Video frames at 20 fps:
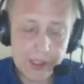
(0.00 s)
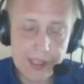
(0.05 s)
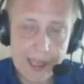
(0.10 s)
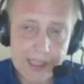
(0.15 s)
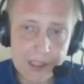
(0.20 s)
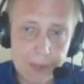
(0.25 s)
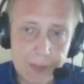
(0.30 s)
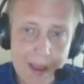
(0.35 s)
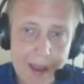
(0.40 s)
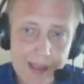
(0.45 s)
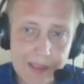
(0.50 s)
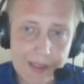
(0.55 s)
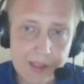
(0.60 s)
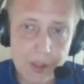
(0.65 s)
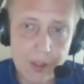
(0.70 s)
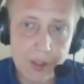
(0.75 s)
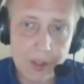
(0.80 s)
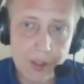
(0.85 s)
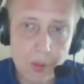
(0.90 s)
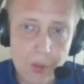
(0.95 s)
we
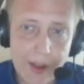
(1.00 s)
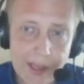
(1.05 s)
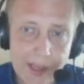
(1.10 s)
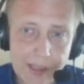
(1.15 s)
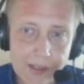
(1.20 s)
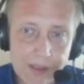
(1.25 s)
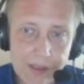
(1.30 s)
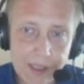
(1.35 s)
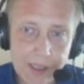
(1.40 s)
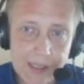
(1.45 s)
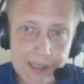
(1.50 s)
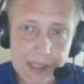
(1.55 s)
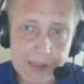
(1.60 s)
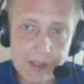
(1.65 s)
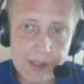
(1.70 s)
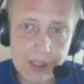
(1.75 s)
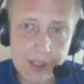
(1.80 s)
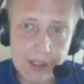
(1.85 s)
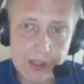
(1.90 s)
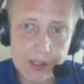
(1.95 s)
just expect to win,
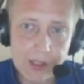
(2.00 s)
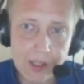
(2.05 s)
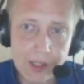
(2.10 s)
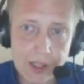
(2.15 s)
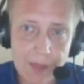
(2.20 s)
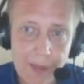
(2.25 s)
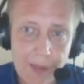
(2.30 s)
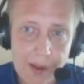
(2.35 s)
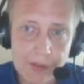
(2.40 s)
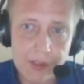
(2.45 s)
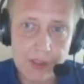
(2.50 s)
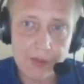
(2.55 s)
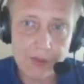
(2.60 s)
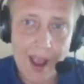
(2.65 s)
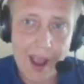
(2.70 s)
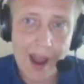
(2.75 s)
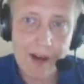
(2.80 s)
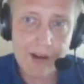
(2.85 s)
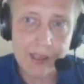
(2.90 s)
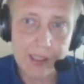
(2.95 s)
and there's a certain
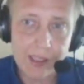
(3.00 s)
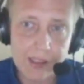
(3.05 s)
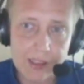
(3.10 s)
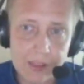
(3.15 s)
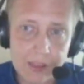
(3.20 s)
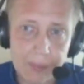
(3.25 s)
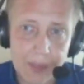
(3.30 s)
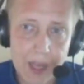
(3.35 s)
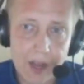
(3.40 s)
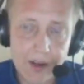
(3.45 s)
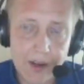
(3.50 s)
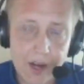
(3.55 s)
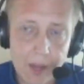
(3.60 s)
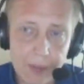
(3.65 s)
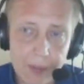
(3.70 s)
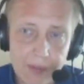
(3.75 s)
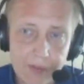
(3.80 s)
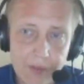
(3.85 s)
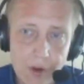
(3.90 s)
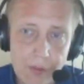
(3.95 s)
amount of arrogance
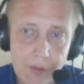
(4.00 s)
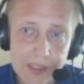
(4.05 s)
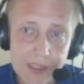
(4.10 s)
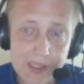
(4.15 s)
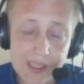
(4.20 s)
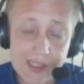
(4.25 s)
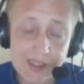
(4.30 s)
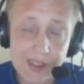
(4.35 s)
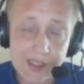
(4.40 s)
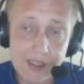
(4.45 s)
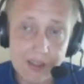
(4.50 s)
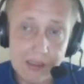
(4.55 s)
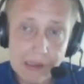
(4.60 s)
behind our performances.